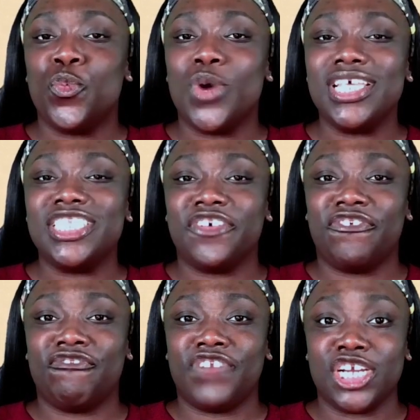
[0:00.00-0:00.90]
What is the
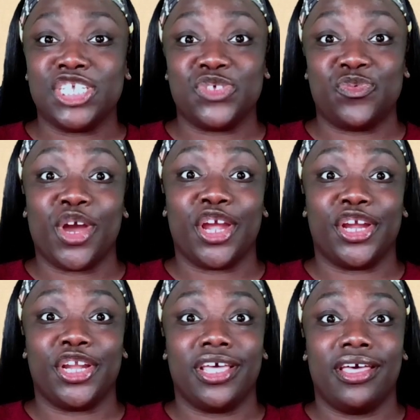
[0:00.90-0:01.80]
first
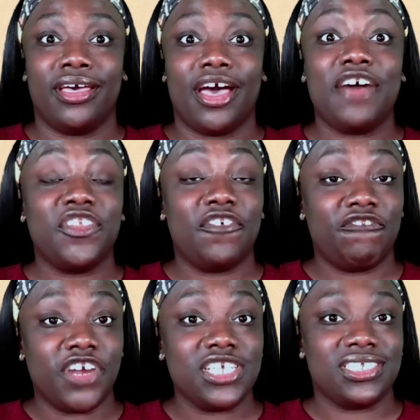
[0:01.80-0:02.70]
word of the
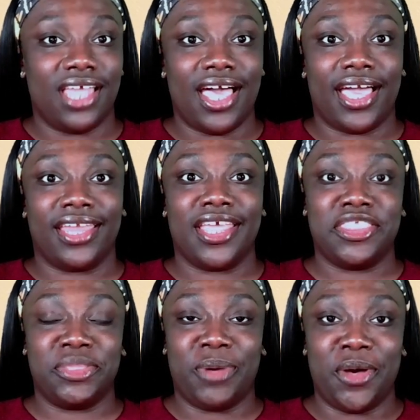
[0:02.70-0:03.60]
first line
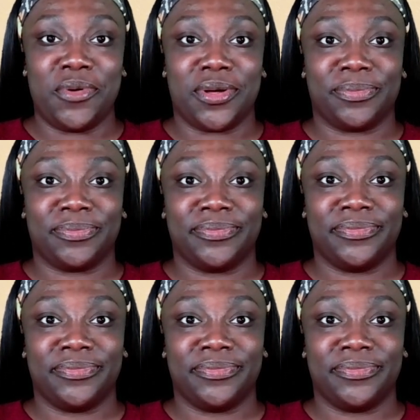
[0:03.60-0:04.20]
in the poem?